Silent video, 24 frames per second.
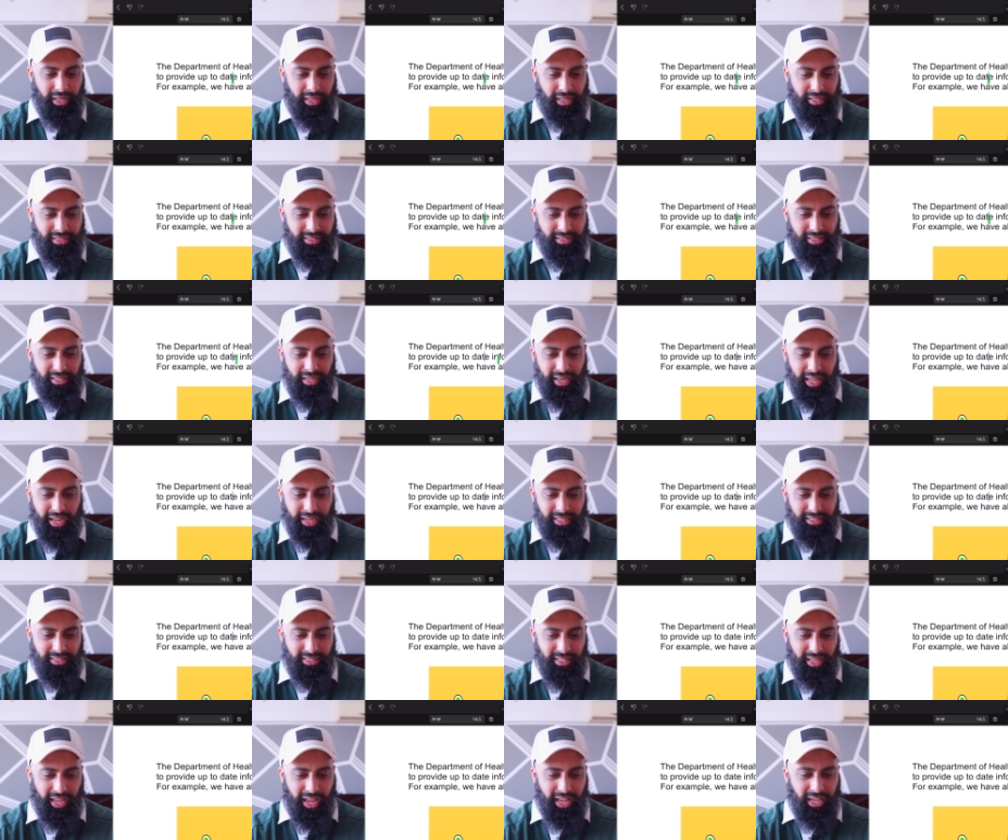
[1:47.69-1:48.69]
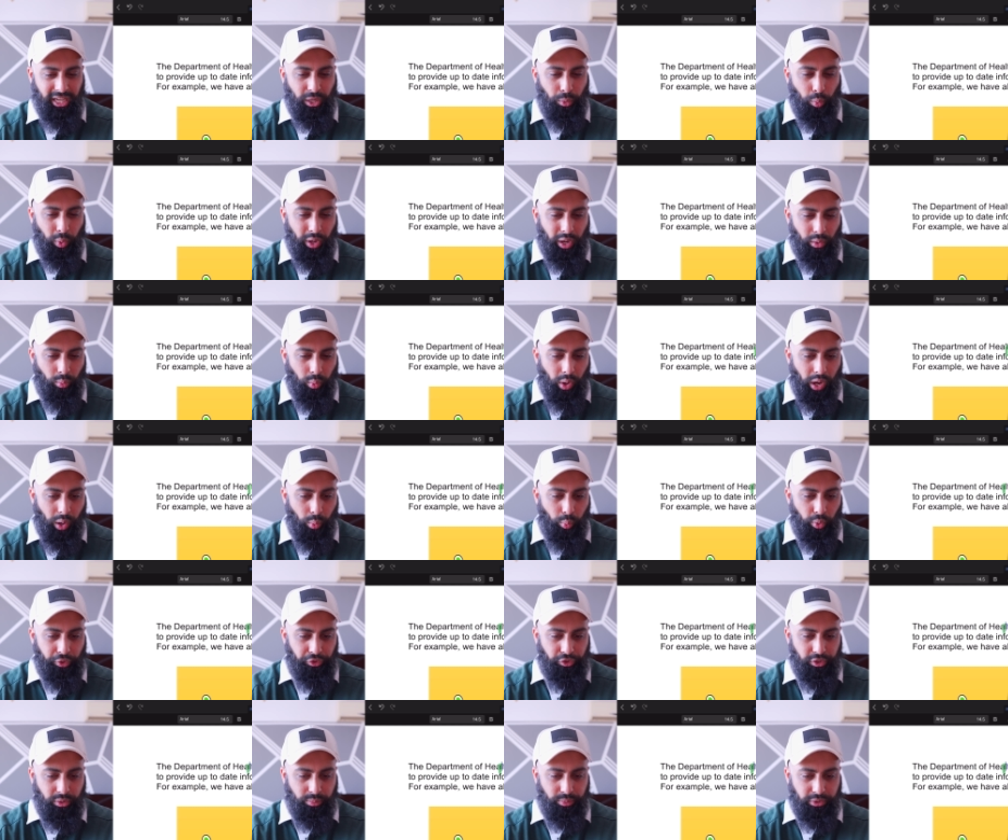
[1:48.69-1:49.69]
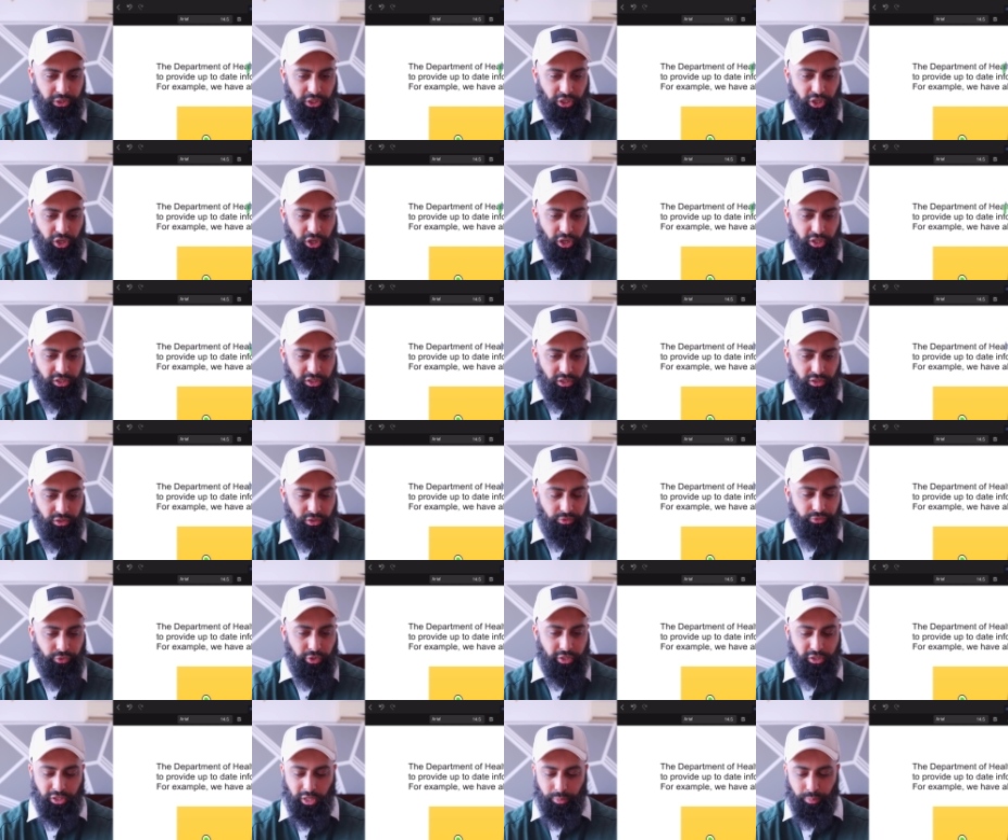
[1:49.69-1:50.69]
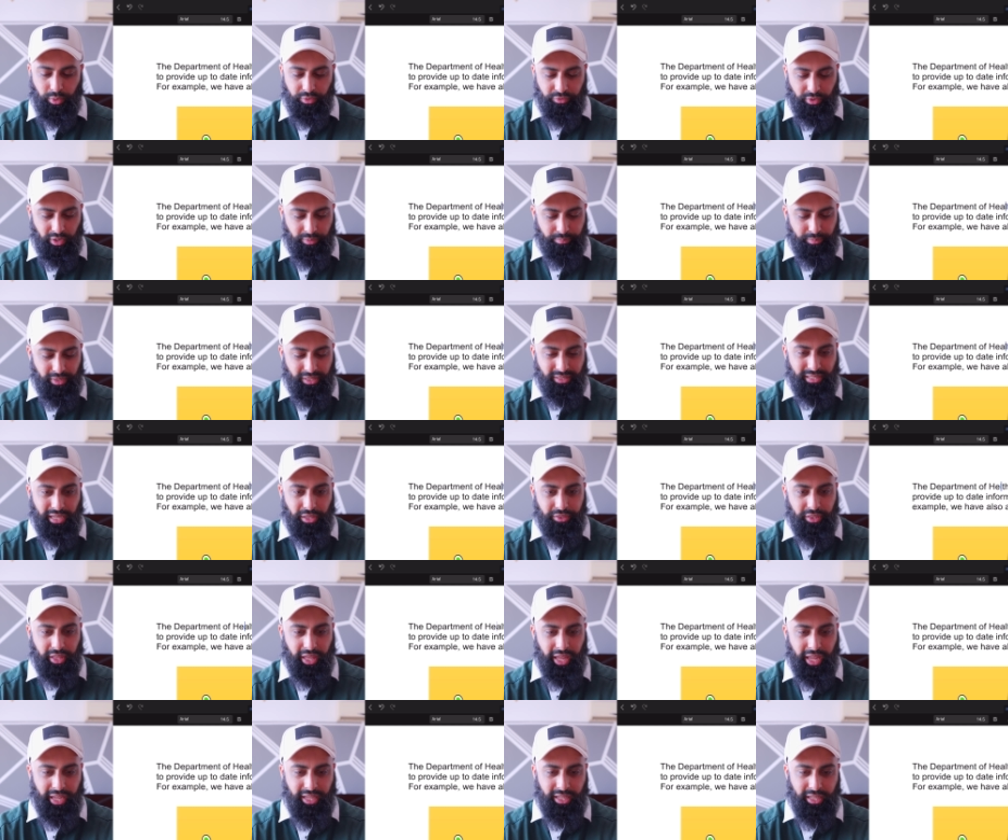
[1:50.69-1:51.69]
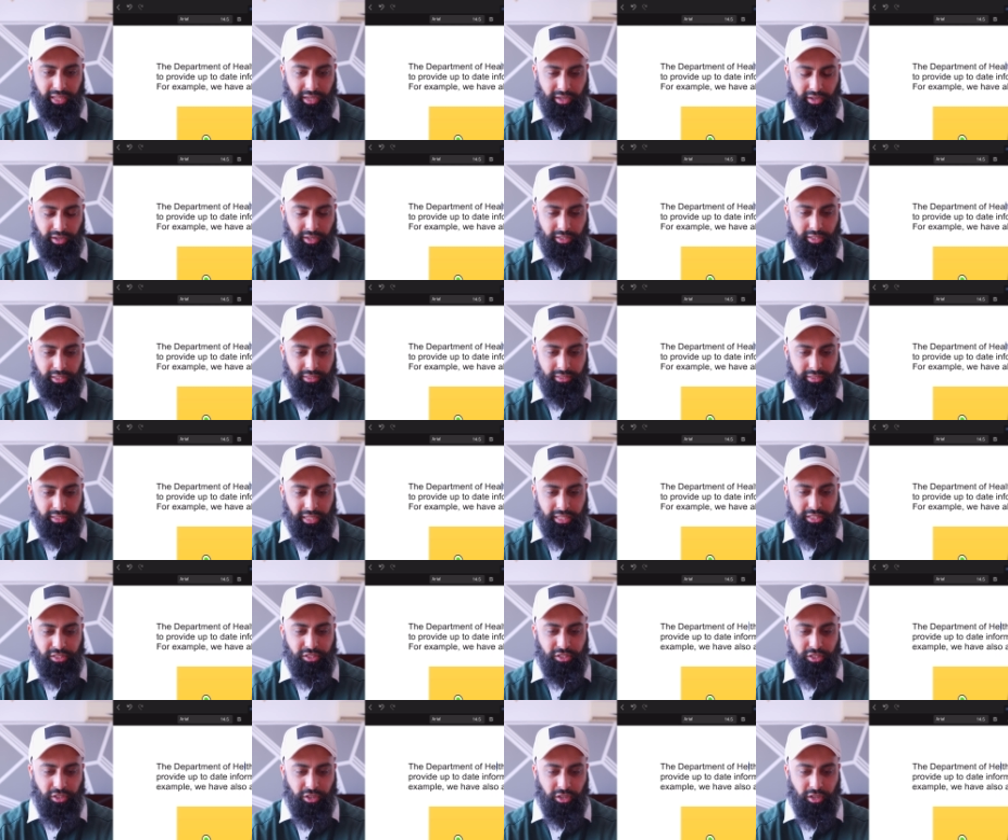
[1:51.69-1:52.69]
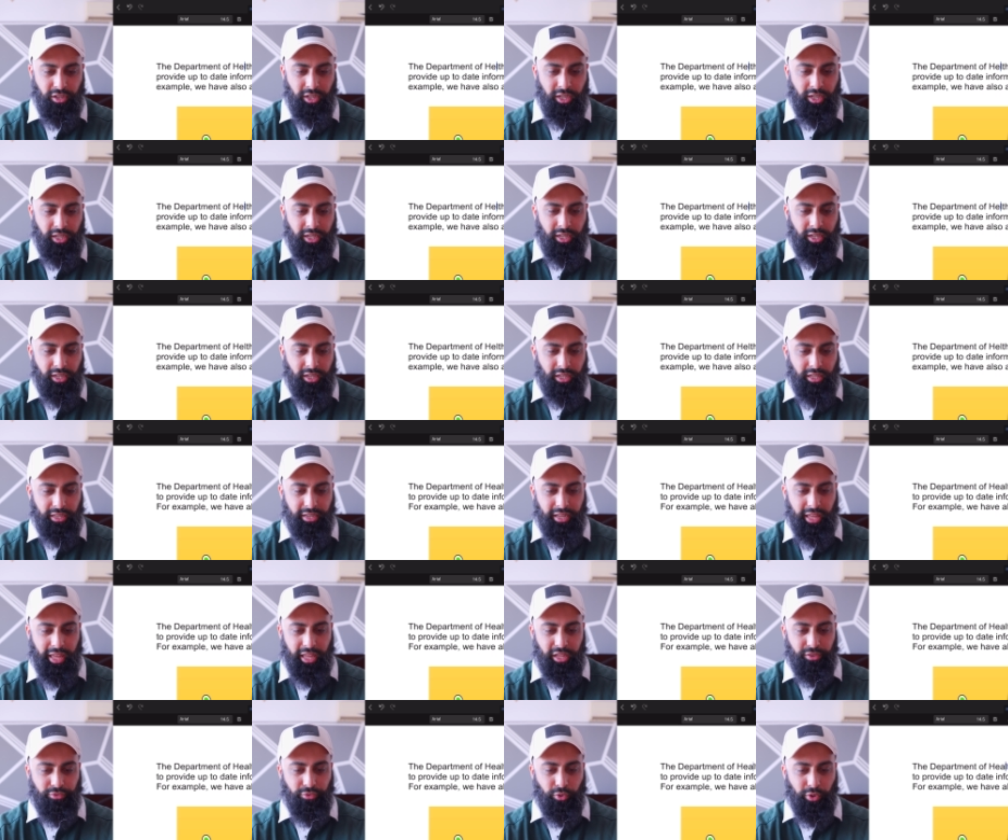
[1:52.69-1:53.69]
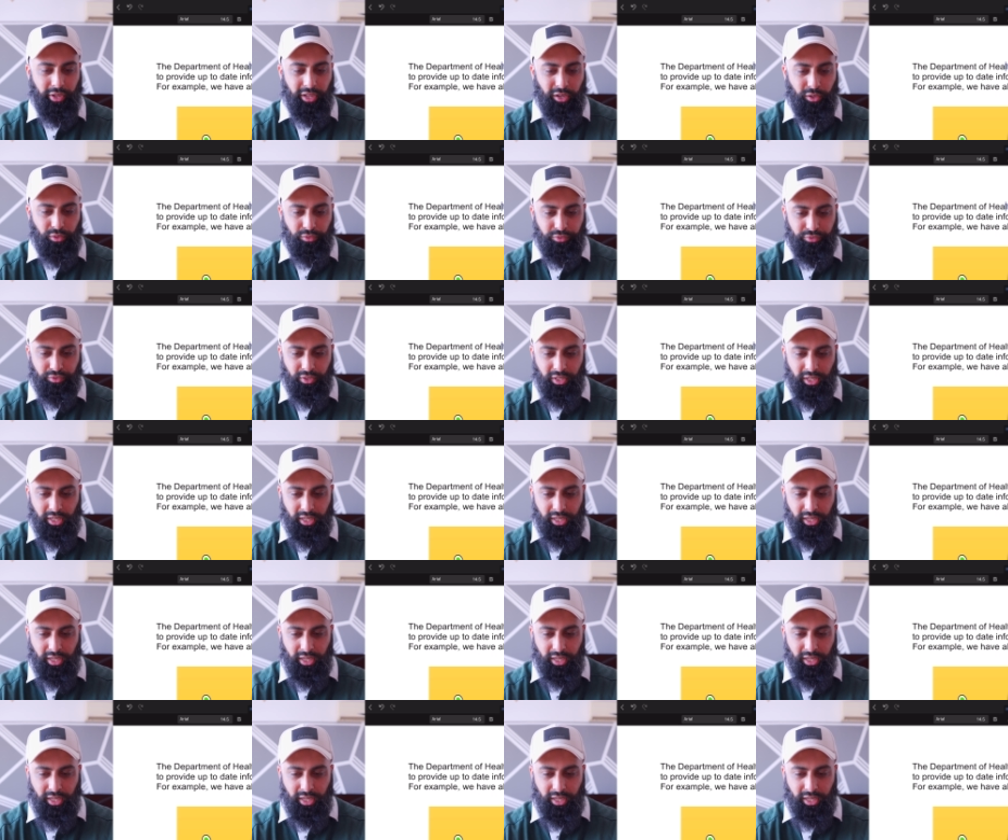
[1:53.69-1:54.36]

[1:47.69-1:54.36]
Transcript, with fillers: uh, select anywhere where I want to put the cursor. So for example, if I missed out the A here, I could insert an A for health.